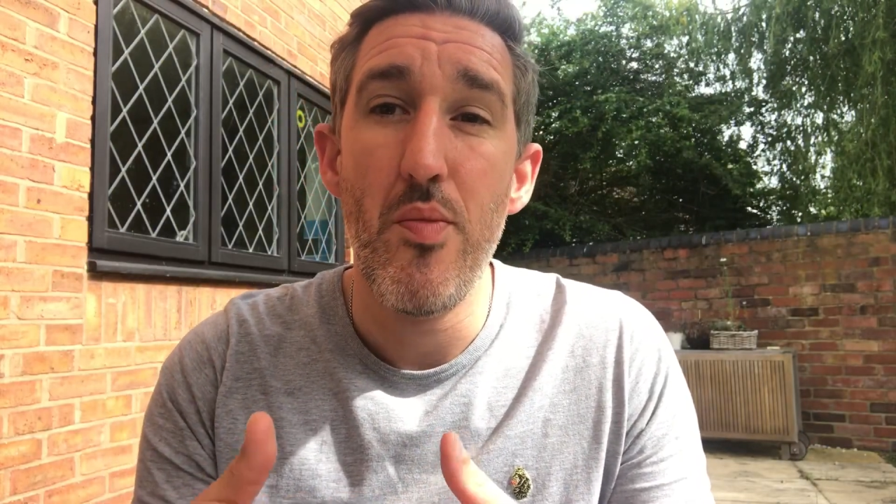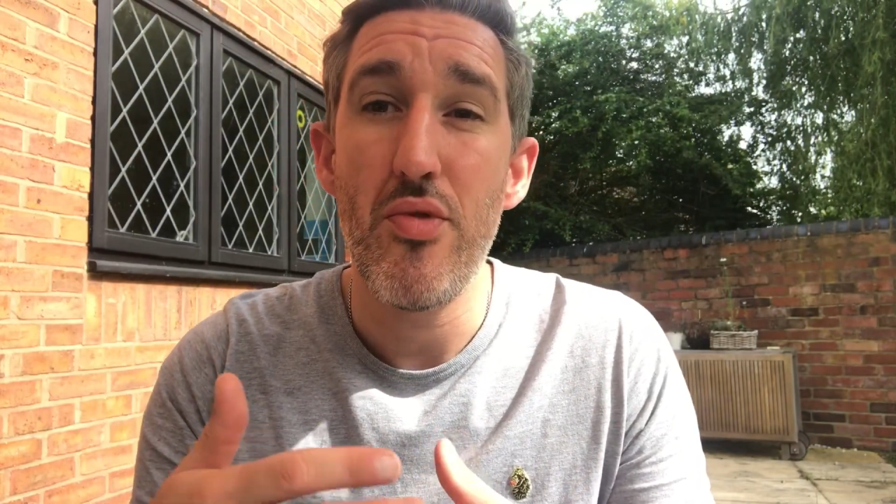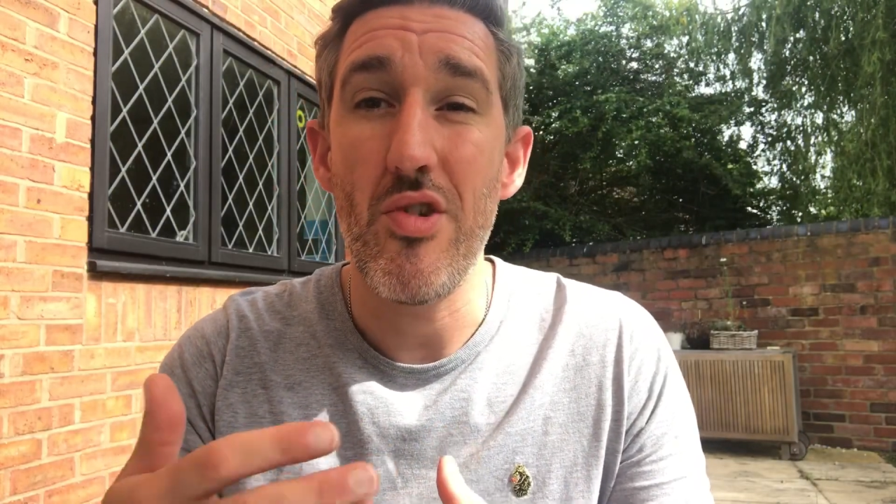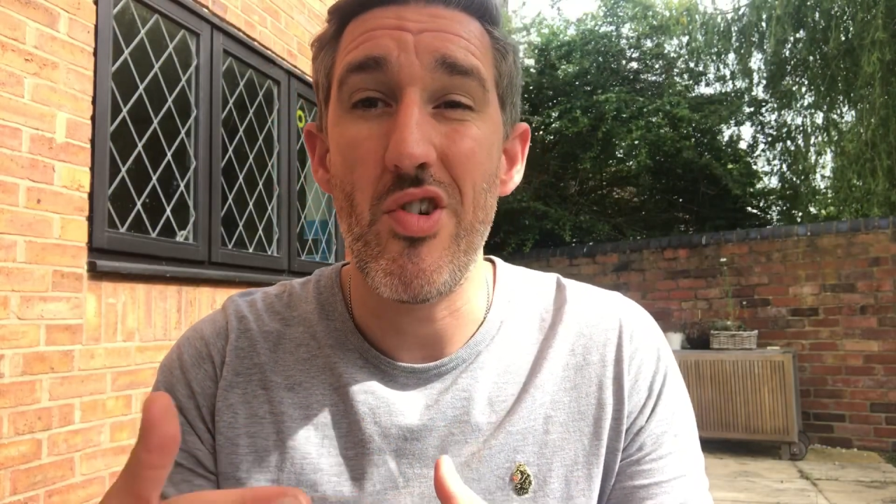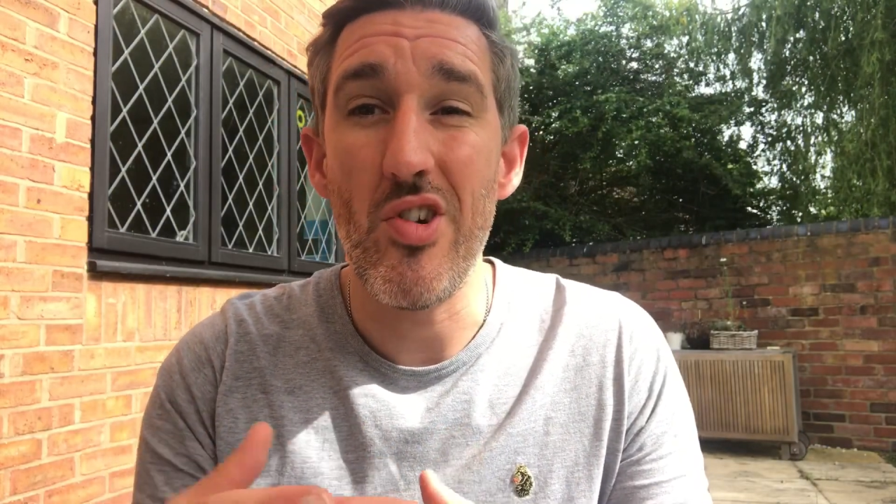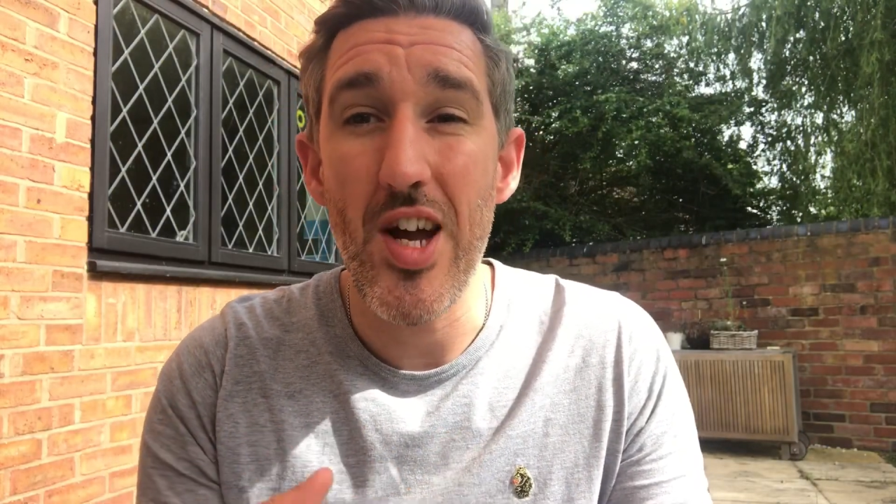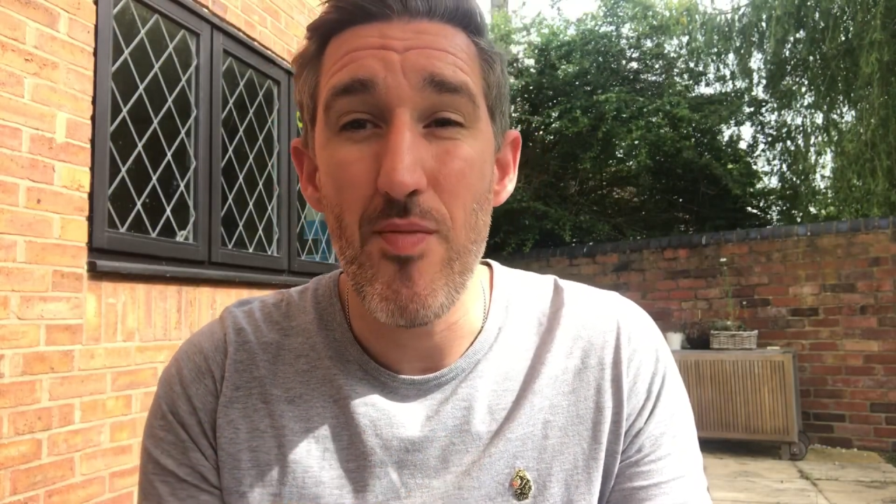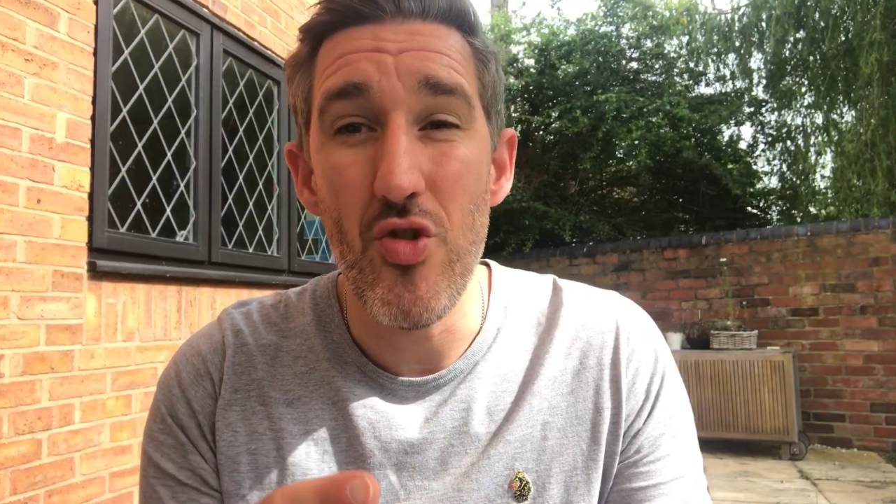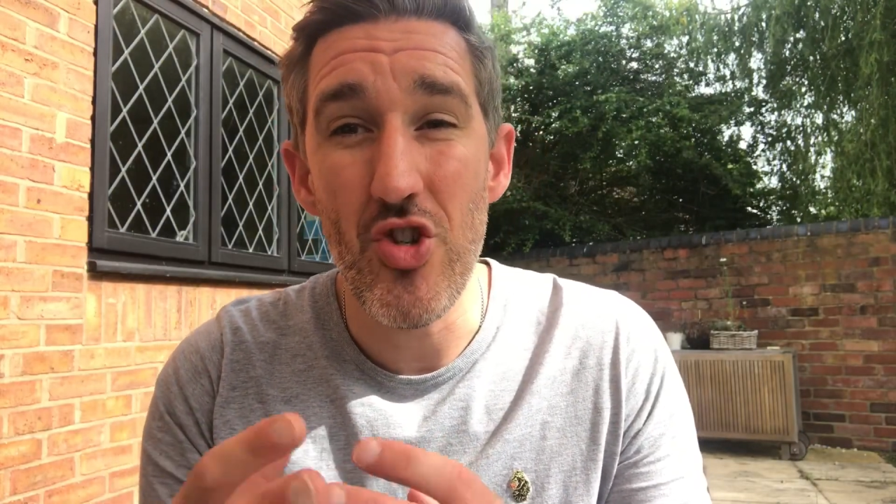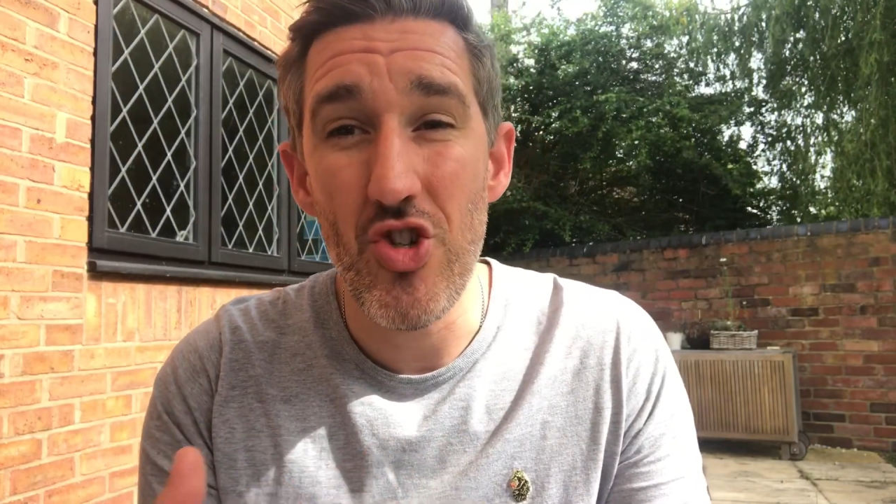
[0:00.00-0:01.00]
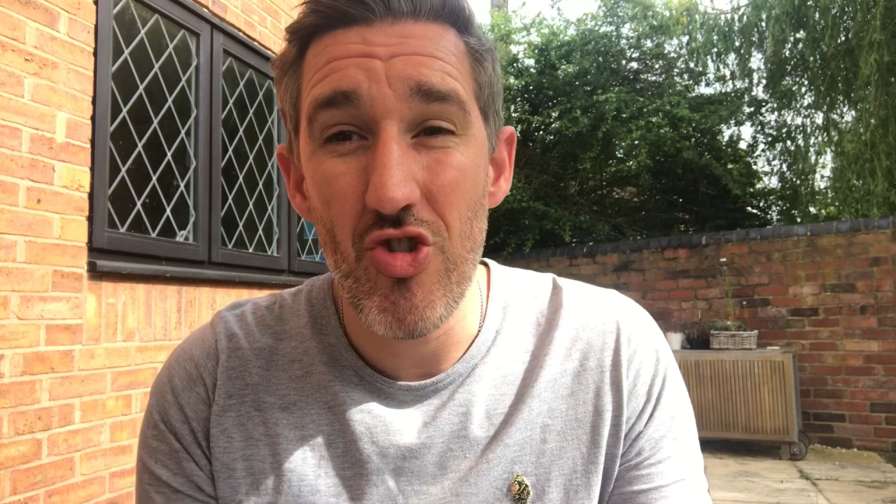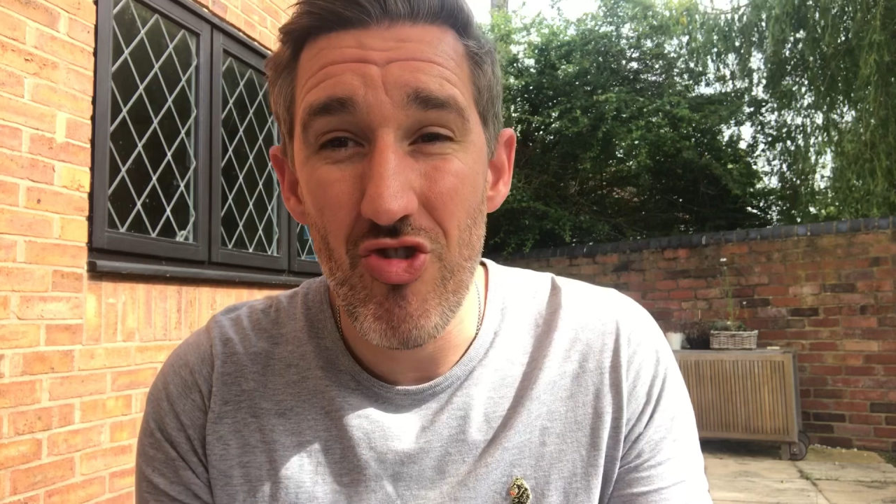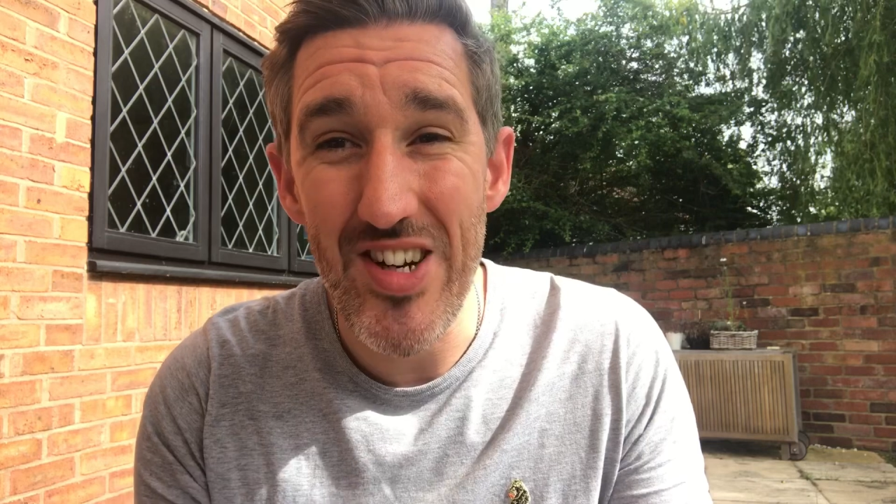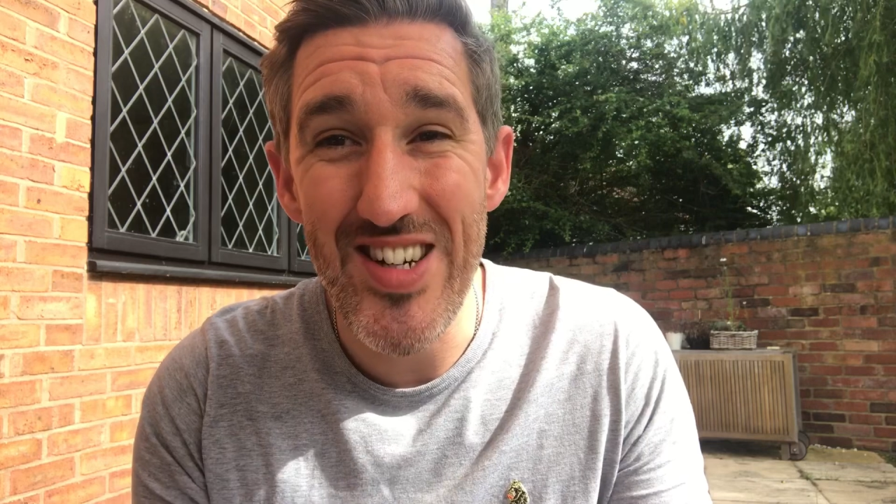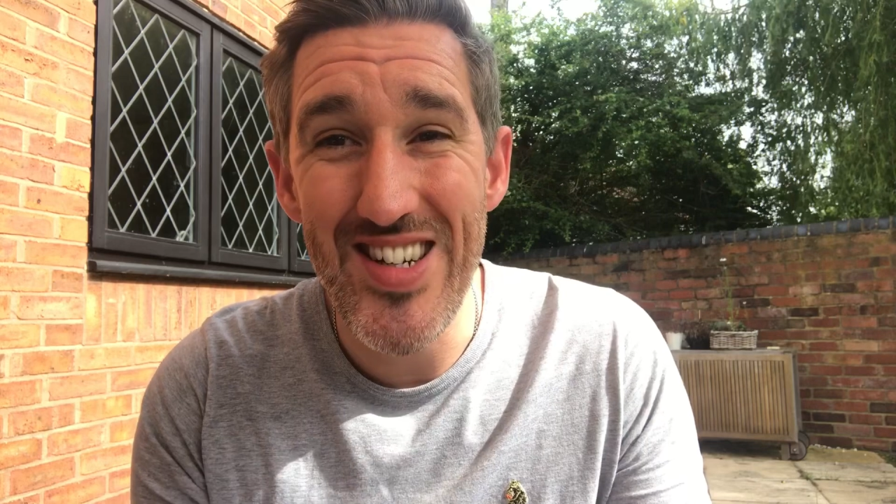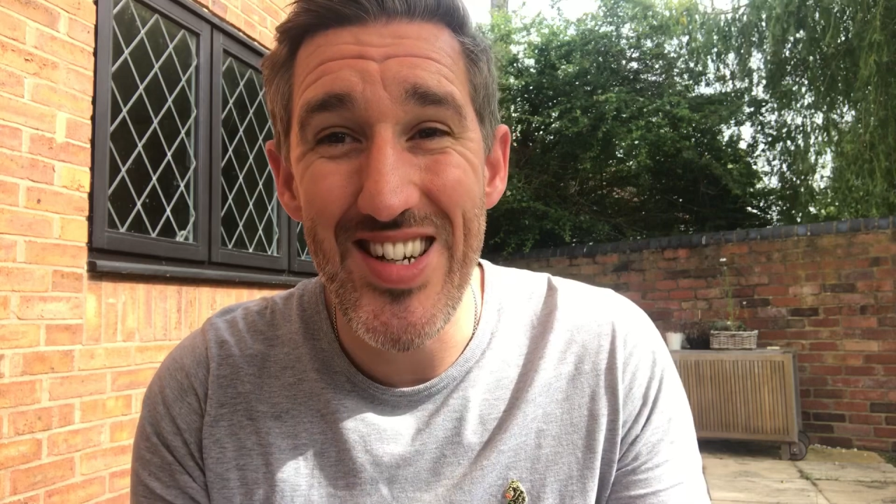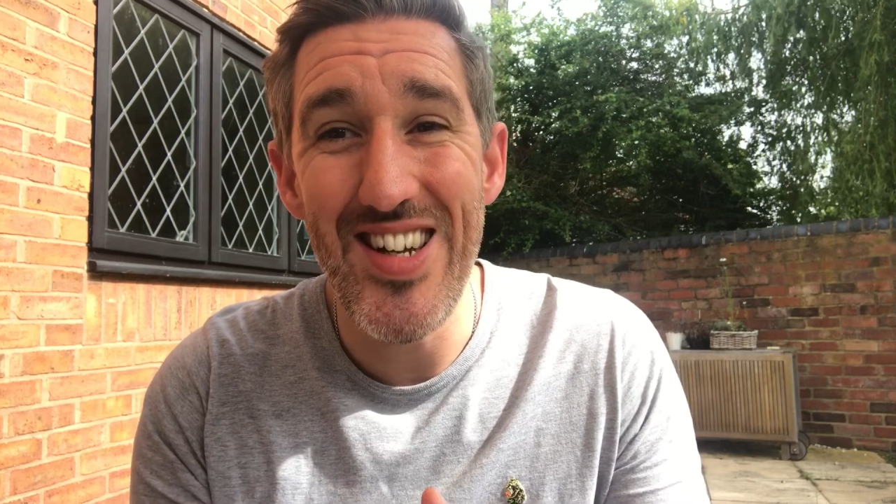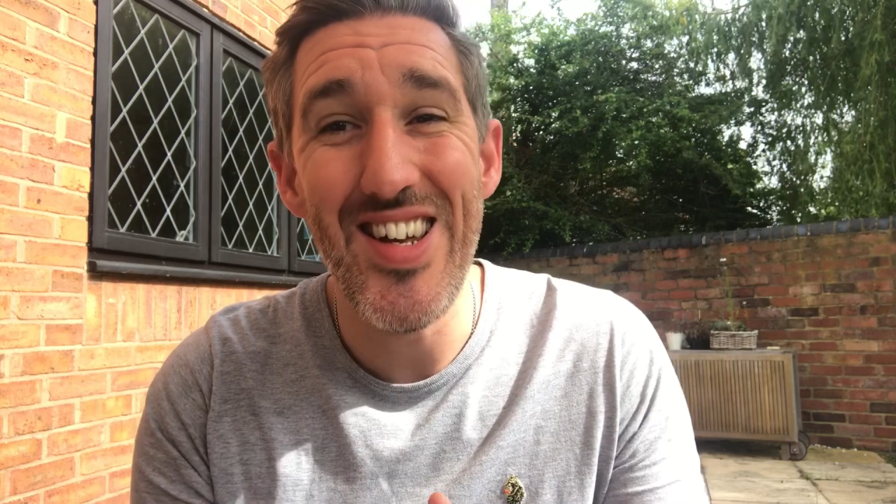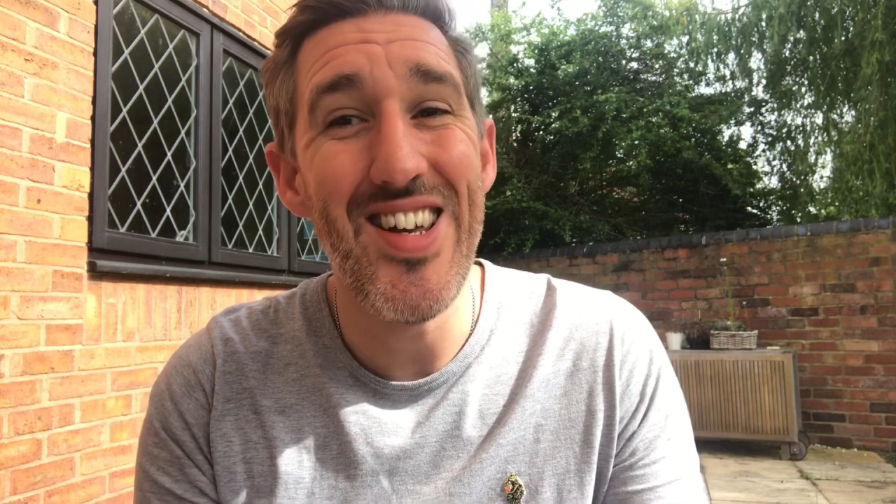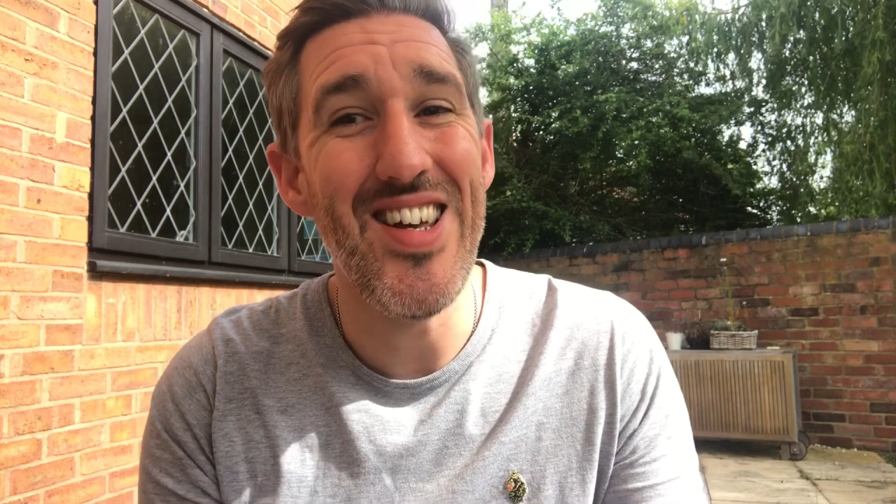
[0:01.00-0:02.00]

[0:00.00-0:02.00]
program or strategy